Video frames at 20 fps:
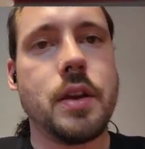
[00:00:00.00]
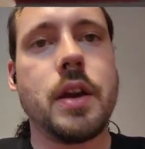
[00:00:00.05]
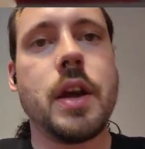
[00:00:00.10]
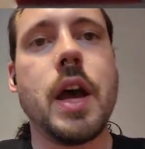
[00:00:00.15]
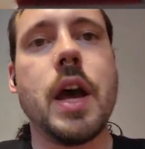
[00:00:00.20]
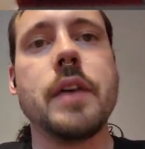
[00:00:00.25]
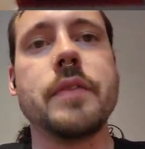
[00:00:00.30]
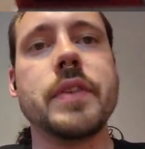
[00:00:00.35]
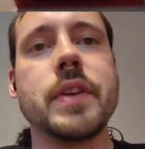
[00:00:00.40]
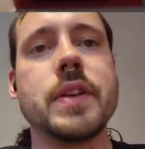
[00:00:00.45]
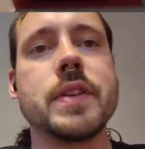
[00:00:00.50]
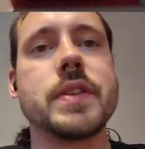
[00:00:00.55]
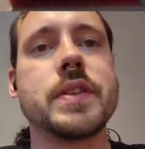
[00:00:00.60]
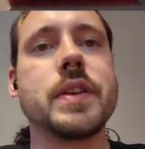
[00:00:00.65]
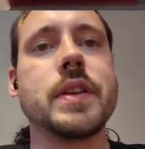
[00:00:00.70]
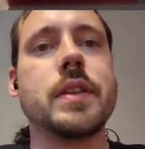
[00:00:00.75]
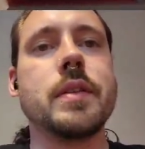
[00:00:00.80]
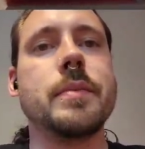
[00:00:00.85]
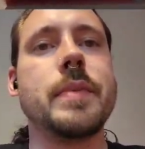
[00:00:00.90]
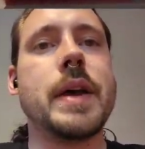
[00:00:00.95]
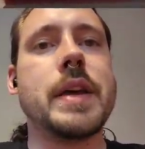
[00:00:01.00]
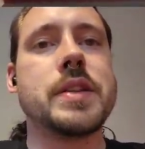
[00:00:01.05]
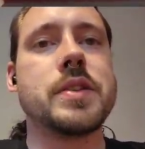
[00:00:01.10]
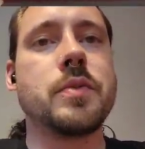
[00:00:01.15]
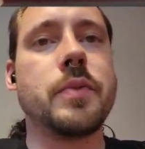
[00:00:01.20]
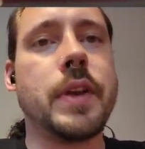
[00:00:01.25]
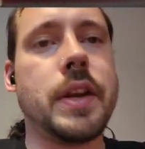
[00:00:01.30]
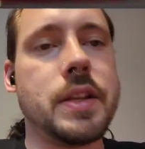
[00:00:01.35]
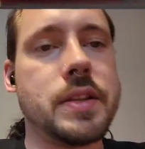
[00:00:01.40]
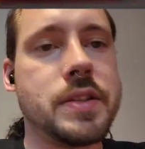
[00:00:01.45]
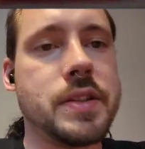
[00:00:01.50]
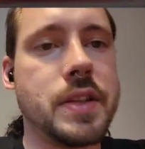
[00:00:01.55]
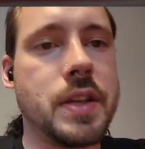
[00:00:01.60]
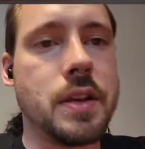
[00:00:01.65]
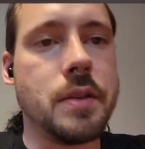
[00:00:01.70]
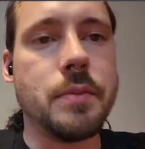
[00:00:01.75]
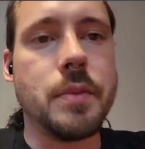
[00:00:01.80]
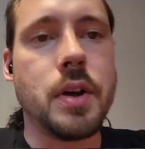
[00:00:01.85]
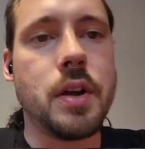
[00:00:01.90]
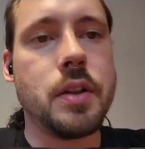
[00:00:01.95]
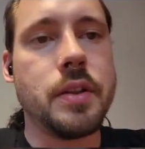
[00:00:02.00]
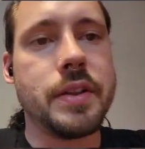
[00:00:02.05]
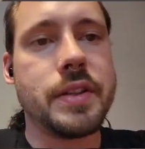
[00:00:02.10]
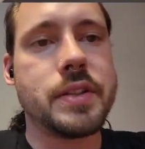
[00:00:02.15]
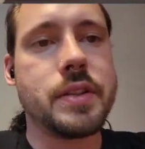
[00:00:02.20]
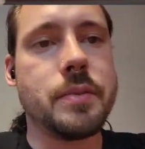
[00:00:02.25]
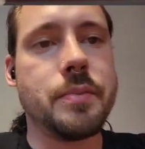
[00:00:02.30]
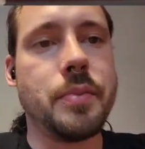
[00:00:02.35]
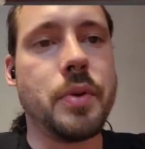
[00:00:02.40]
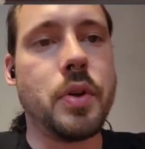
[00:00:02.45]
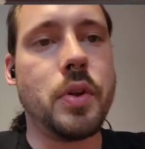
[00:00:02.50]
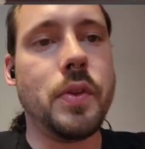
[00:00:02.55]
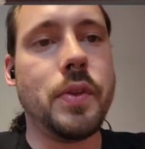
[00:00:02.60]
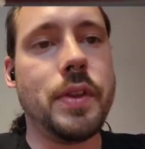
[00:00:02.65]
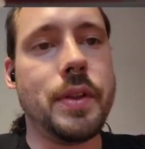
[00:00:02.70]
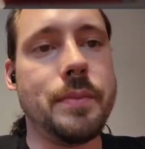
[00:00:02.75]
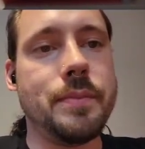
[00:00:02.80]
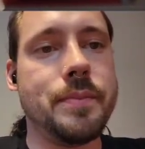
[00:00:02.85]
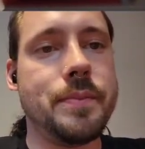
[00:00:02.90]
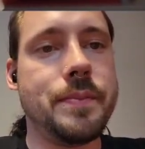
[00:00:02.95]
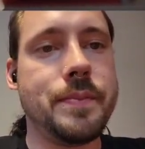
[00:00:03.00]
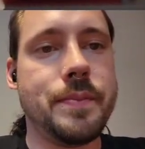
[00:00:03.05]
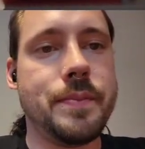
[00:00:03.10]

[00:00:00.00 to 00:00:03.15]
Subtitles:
obviously the best way to see them all is to pull them.